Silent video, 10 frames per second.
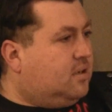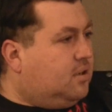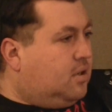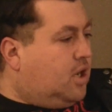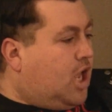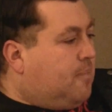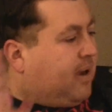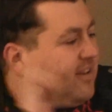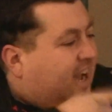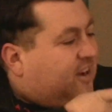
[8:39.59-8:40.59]
Sure.
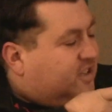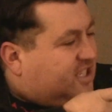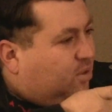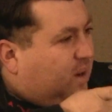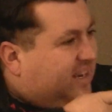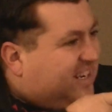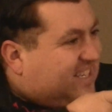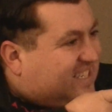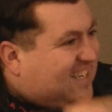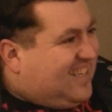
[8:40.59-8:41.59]
McDonald's or
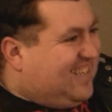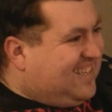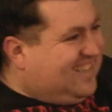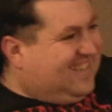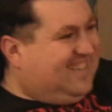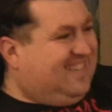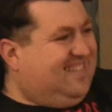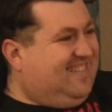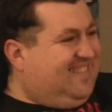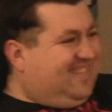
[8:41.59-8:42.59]
Wendy's?
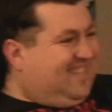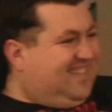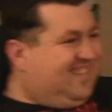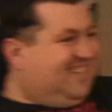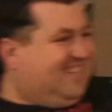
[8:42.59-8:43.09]
Ooh, good